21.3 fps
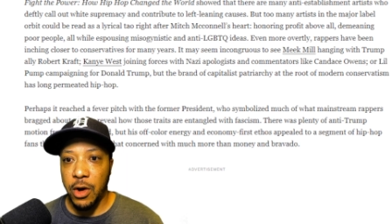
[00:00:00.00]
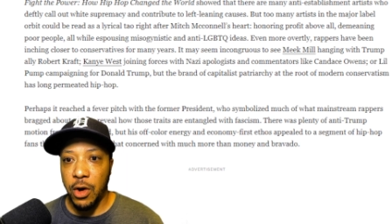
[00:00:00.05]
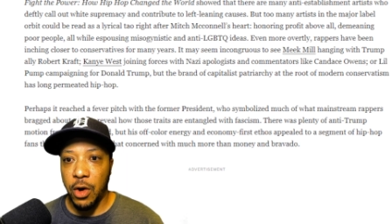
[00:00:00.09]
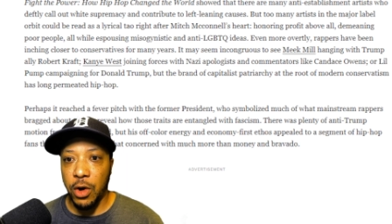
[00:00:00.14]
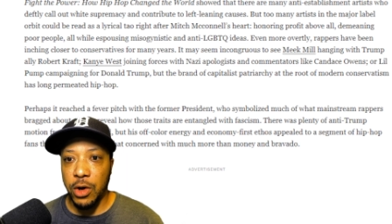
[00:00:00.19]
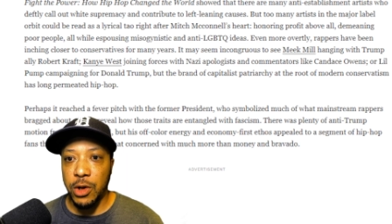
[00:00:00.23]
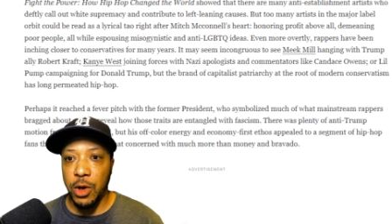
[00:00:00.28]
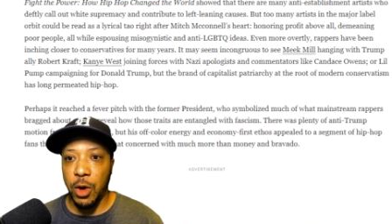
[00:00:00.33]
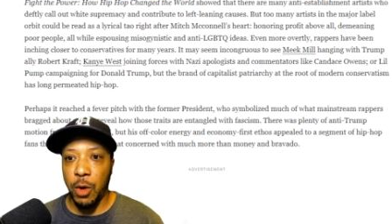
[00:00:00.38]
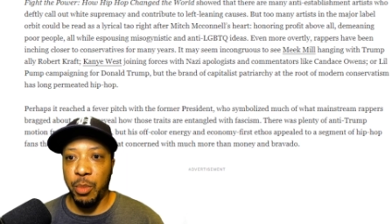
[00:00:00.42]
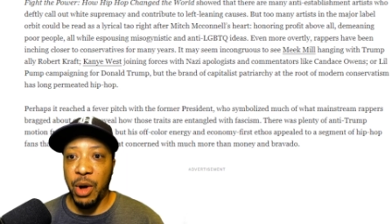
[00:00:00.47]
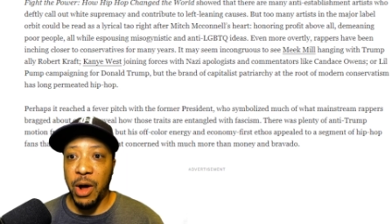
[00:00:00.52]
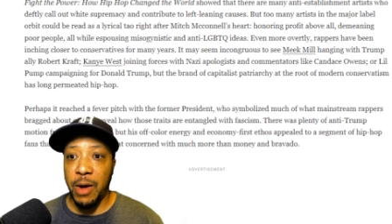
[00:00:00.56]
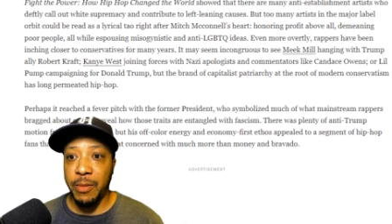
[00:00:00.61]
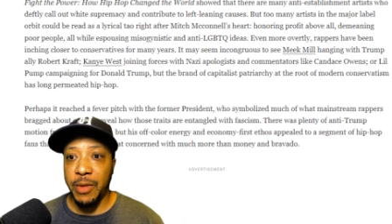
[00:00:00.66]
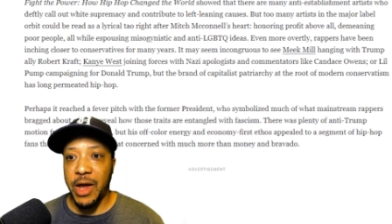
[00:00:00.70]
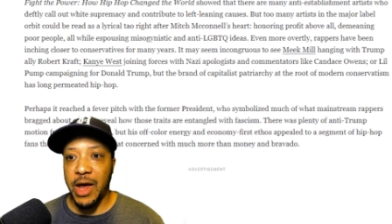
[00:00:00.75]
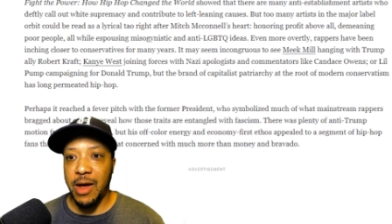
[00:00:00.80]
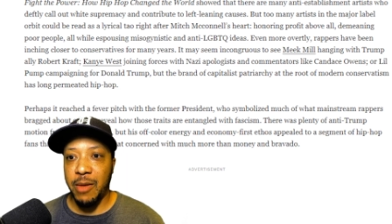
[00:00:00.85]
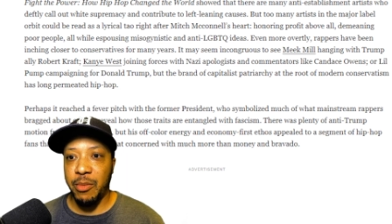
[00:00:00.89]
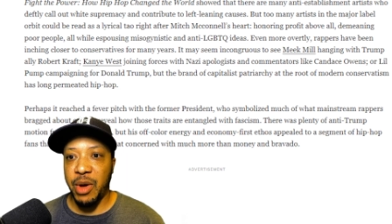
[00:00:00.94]
or Lil Pump
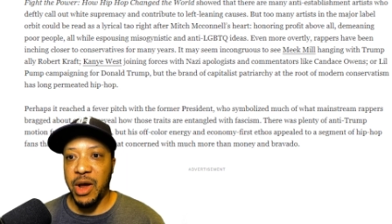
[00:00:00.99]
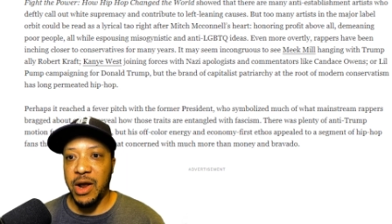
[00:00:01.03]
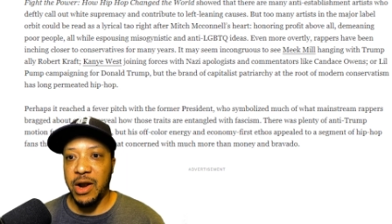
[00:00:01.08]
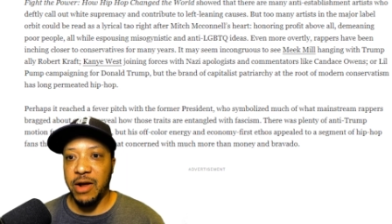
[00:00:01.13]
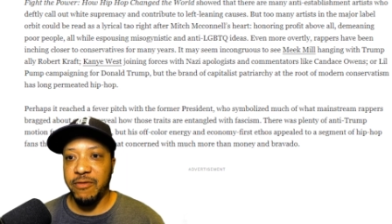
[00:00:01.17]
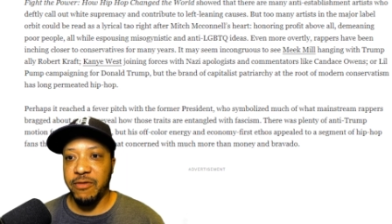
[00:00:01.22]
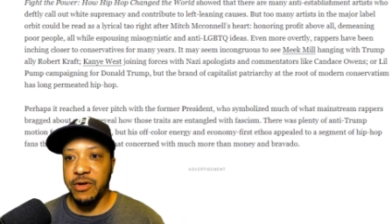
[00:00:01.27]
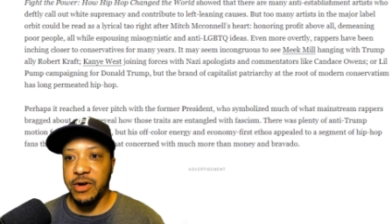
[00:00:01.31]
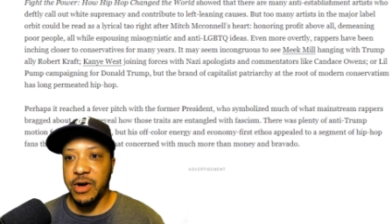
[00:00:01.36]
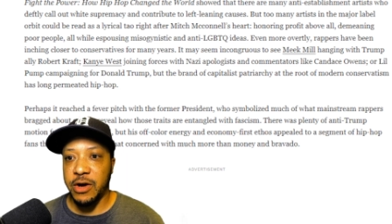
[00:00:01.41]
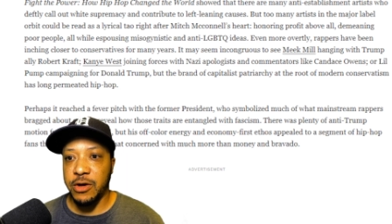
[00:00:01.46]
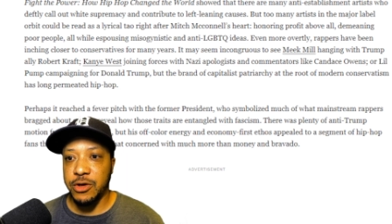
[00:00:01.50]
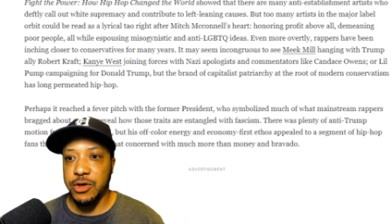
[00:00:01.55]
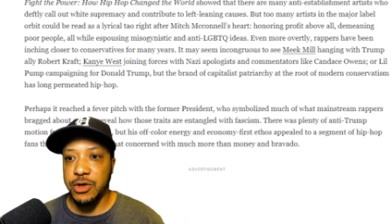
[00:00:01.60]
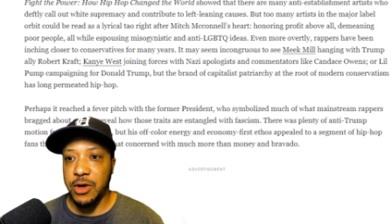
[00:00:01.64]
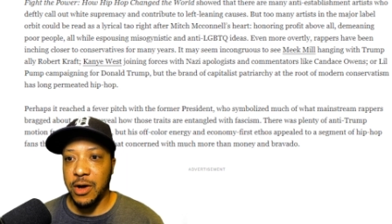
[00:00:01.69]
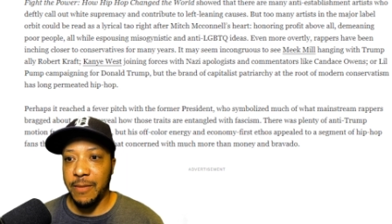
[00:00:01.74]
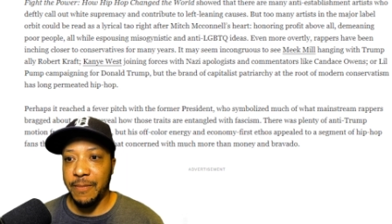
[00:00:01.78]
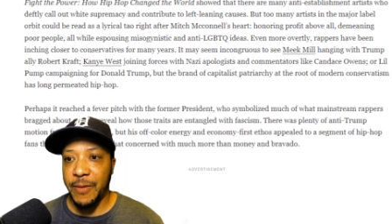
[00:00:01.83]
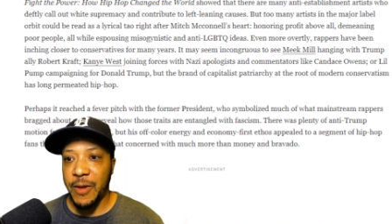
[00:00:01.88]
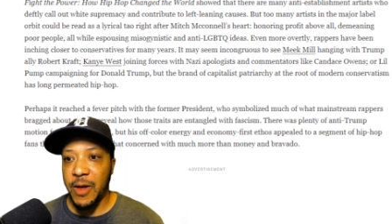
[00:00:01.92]
campaigning for Donald
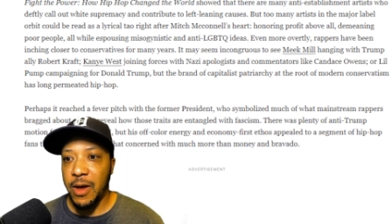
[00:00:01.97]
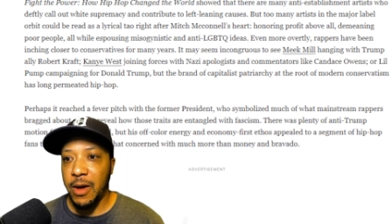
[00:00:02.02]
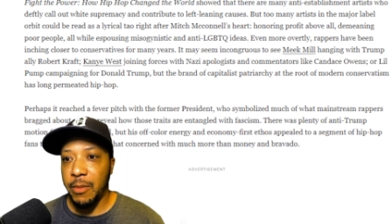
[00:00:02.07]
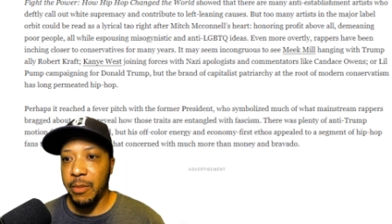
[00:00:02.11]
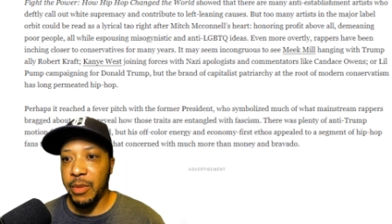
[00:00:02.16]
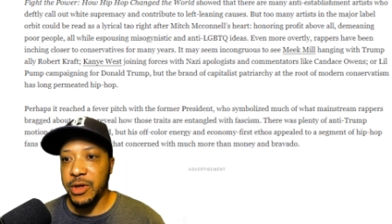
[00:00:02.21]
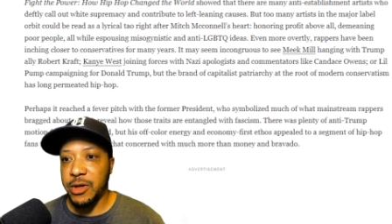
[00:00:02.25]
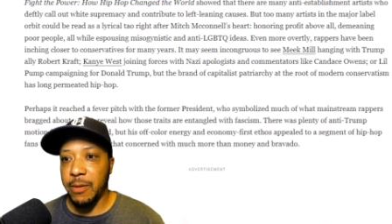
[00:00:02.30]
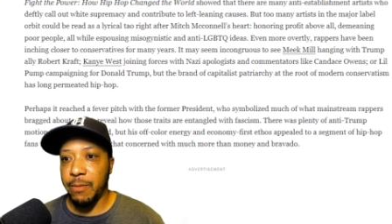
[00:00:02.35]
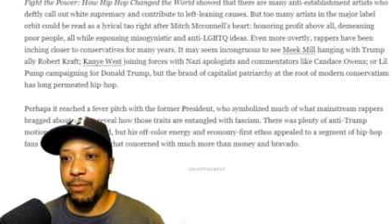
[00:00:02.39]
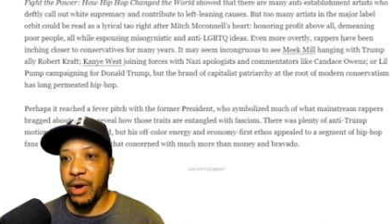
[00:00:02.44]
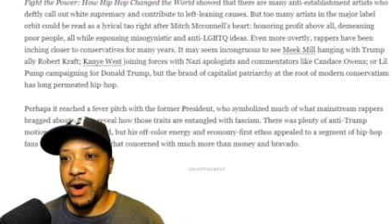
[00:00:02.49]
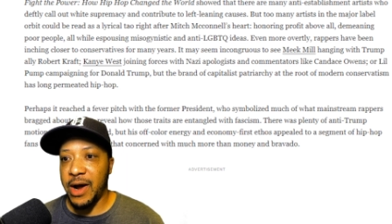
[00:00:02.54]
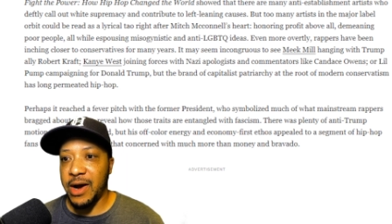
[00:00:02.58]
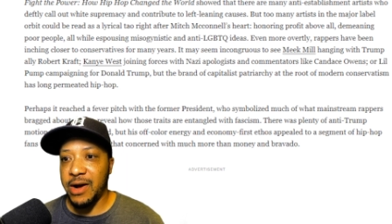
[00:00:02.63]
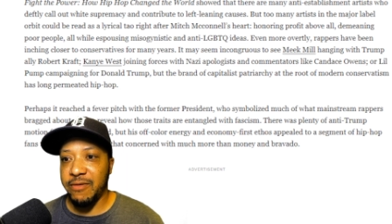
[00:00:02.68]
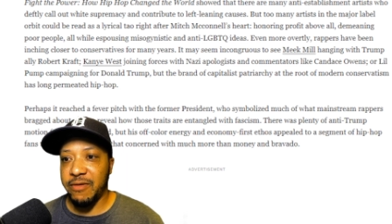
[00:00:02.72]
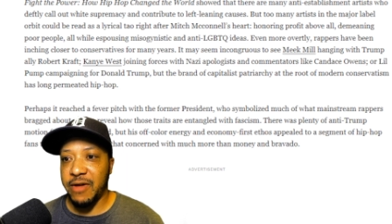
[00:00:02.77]
Trump, but the brand of